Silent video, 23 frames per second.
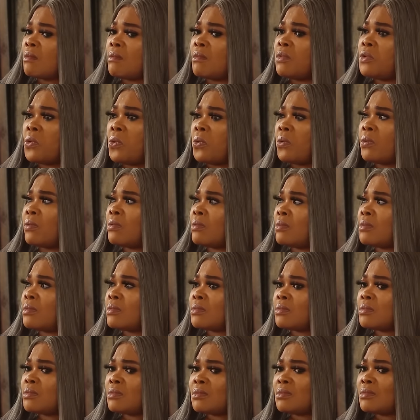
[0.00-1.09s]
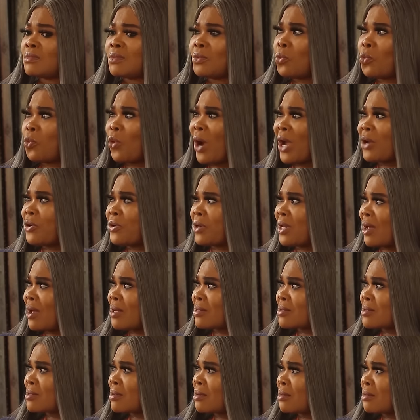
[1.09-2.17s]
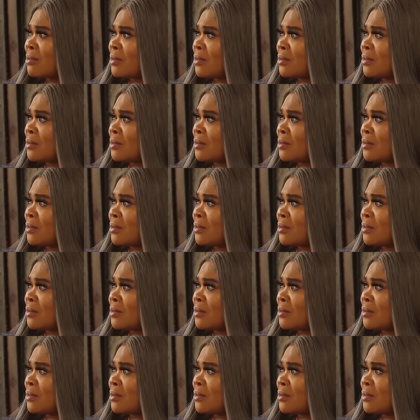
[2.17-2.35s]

No. Why did they ask?